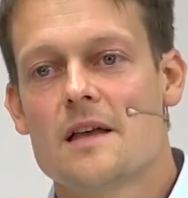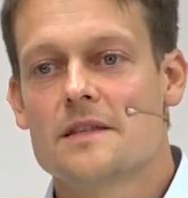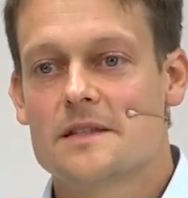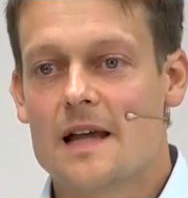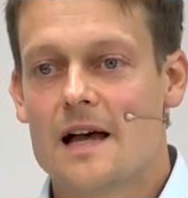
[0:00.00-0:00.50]

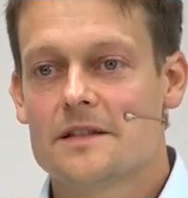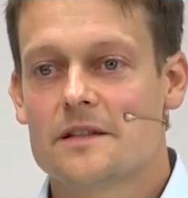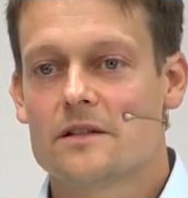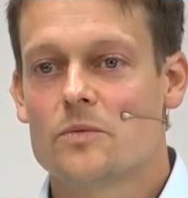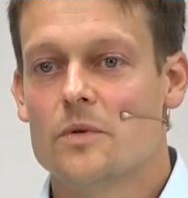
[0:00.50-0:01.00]

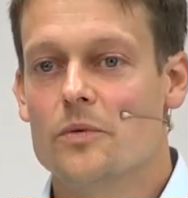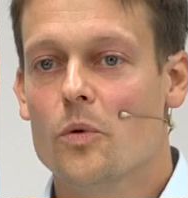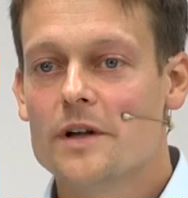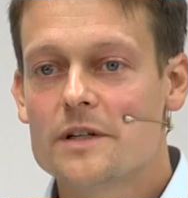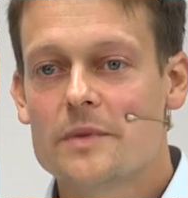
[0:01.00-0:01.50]
Starting with
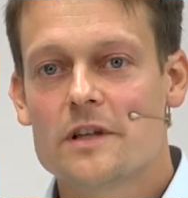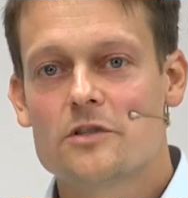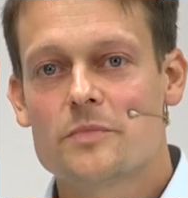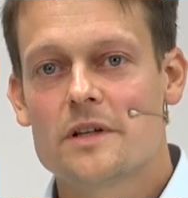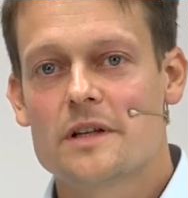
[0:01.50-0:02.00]
water
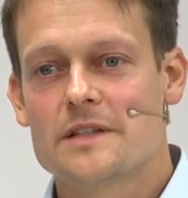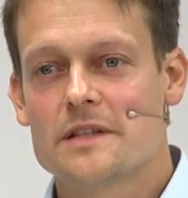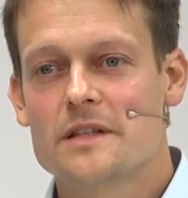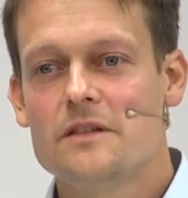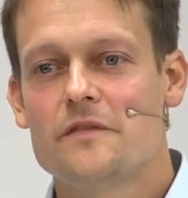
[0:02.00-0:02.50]
management as a
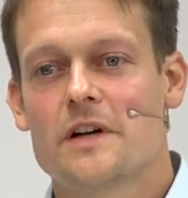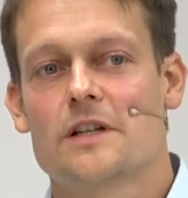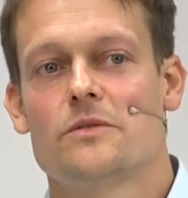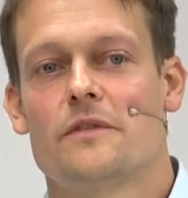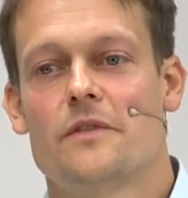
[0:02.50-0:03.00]
key
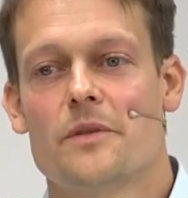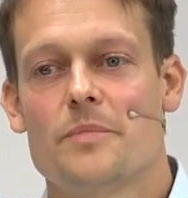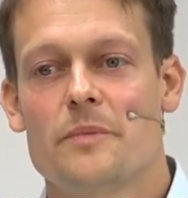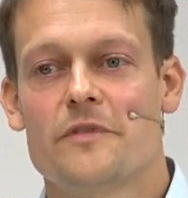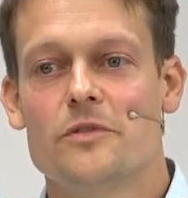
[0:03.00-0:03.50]
factor for the
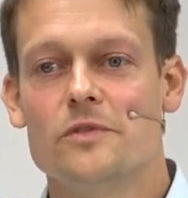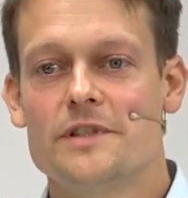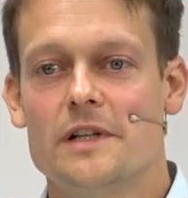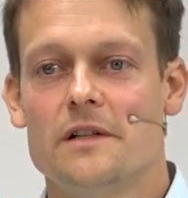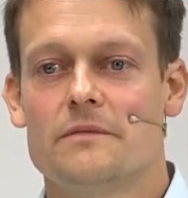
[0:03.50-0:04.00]
P E M fuel
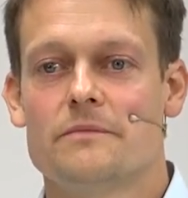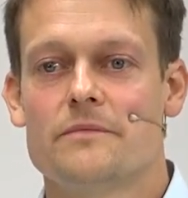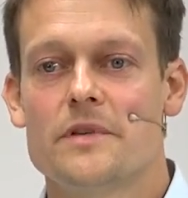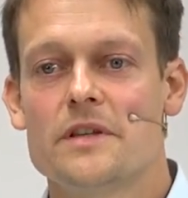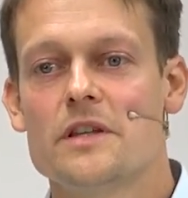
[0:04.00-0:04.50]
cell.
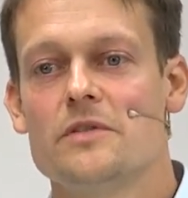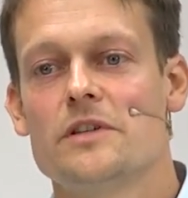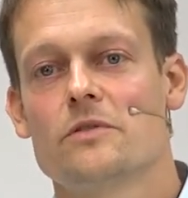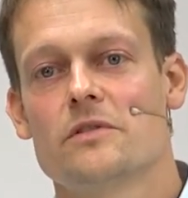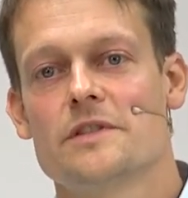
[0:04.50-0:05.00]
Here you
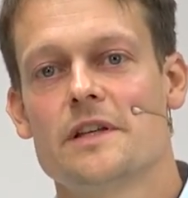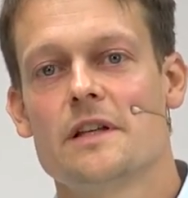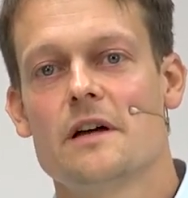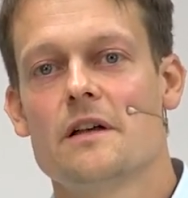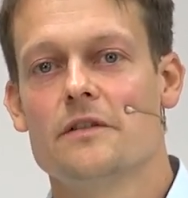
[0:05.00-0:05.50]
need to
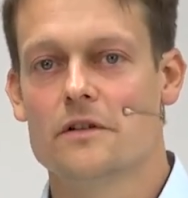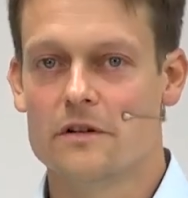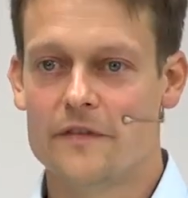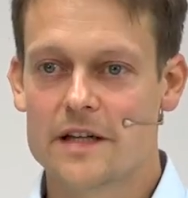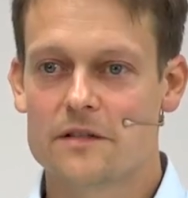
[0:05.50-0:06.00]
consider the
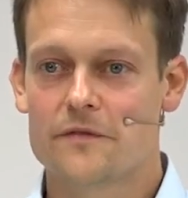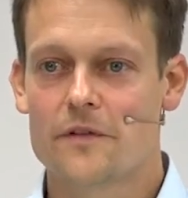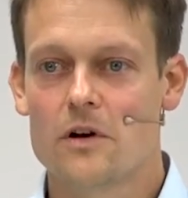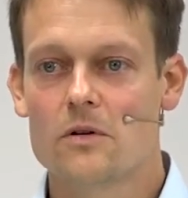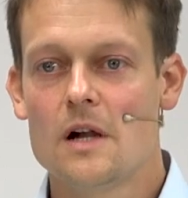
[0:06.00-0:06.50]
convective
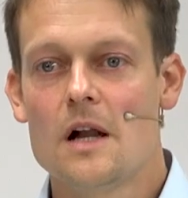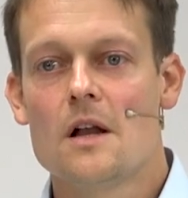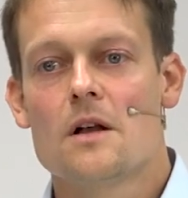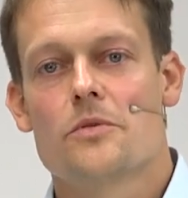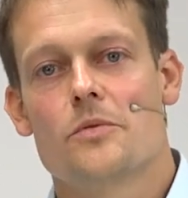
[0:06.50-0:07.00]
flow
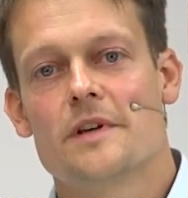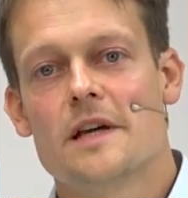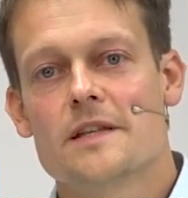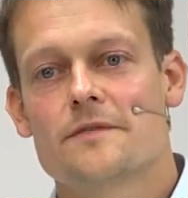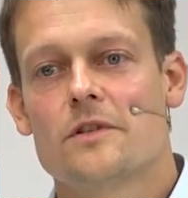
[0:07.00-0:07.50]
through the
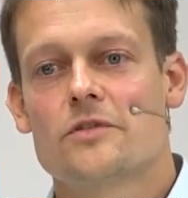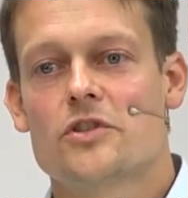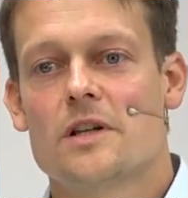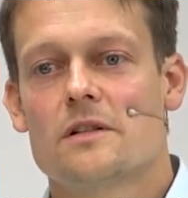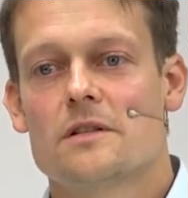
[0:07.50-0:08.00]
gas flow
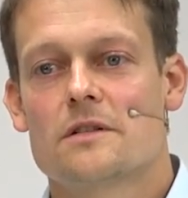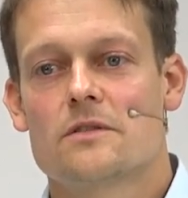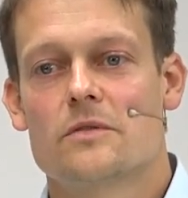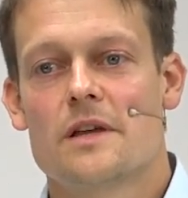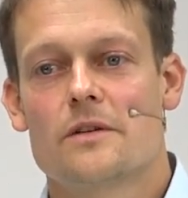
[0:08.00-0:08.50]
channels,
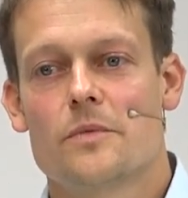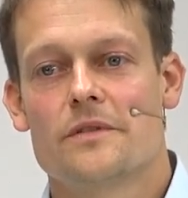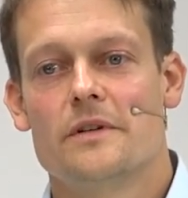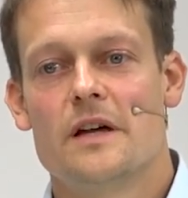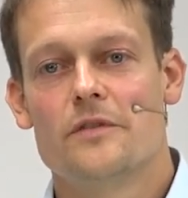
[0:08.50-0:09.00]
together
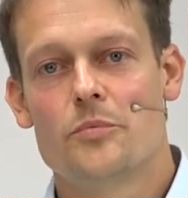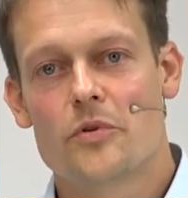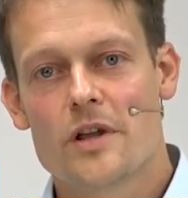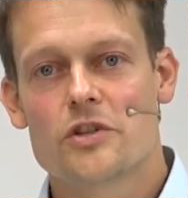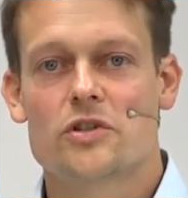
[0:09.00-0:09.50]
with the
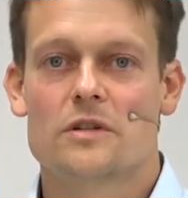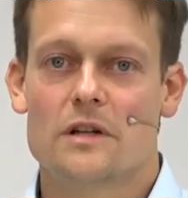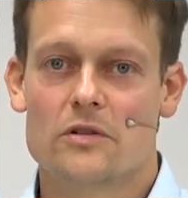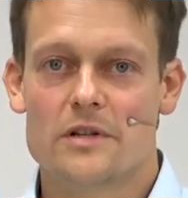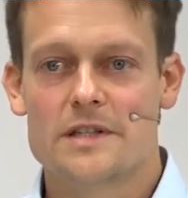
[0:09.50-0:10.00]
evaporation
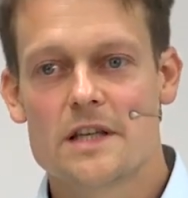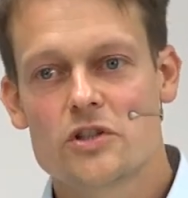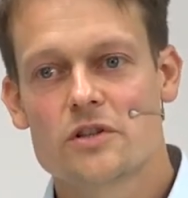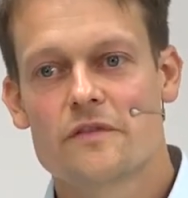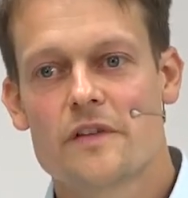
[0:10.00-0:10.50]
and
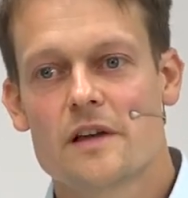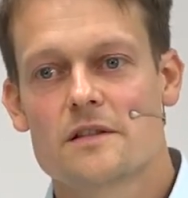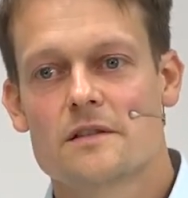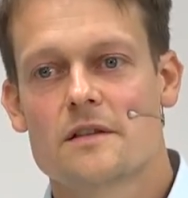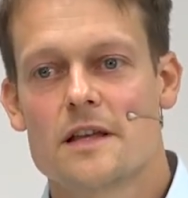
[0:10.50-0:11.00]
condensation
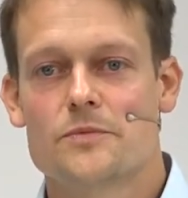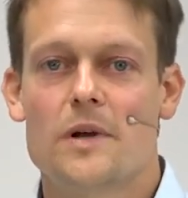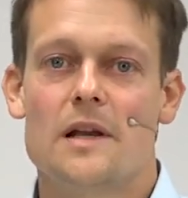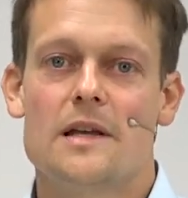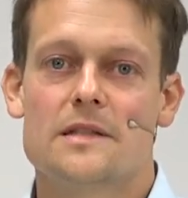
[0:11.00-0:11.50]
effects, as
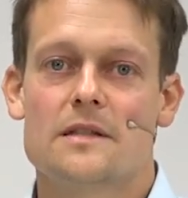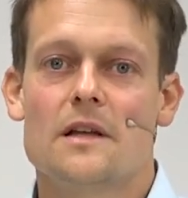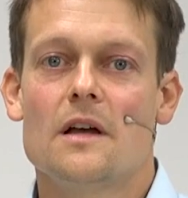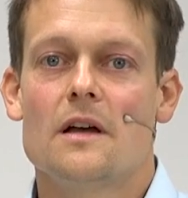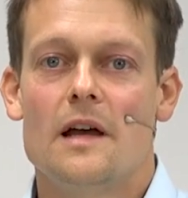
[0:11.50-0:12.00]
well as
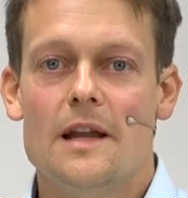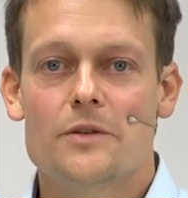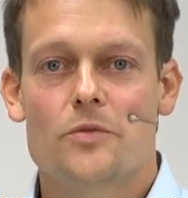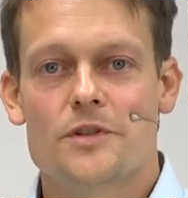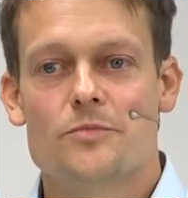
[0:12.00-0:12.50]

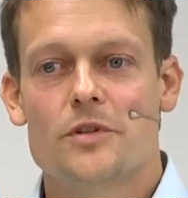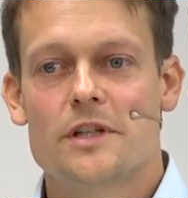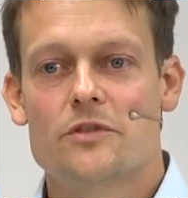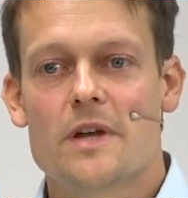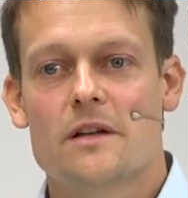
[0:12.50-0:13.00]

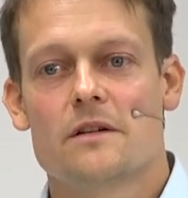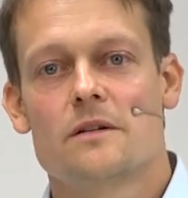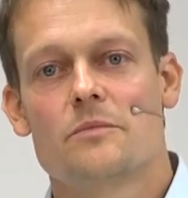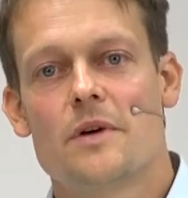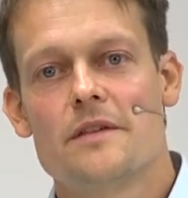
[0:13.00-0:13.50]
electroosmotic drag
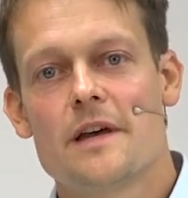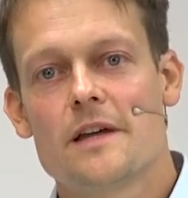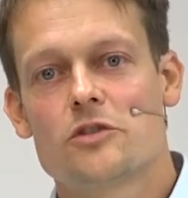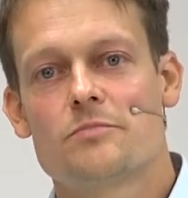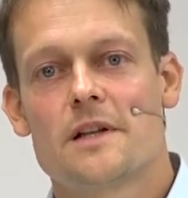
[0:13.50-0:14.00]
by the
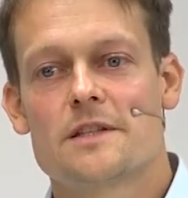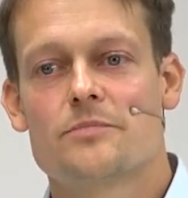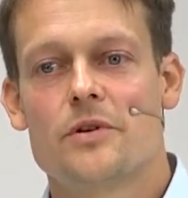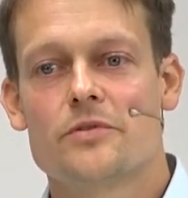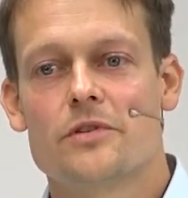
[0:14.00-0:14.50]
H plus
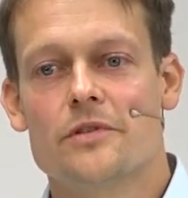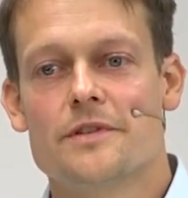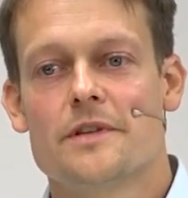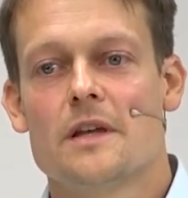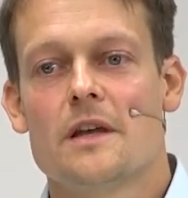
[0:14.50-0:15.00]

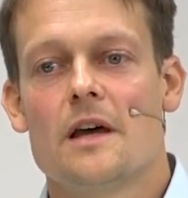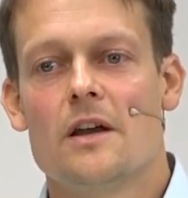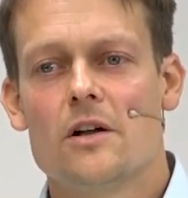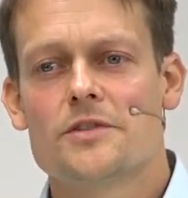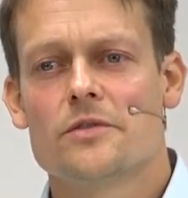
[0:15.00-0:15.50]
protons,
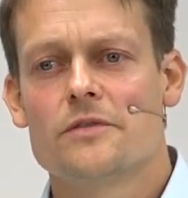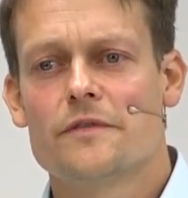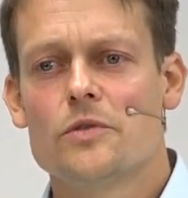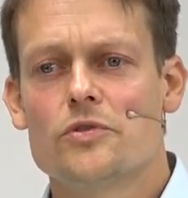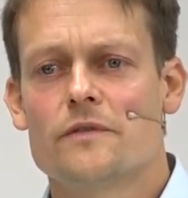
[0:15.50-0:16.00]
and also
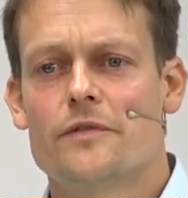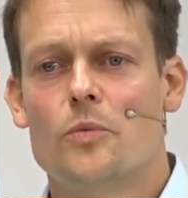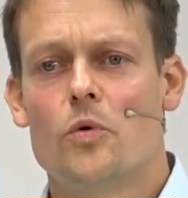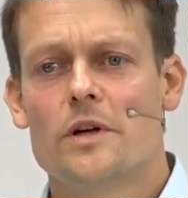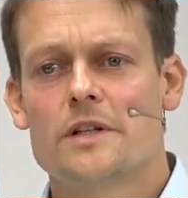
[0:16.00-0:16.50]
diffusion
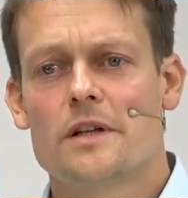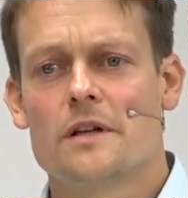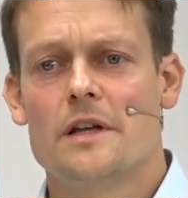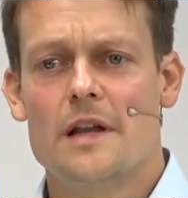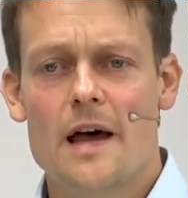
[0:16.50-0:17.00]
from water and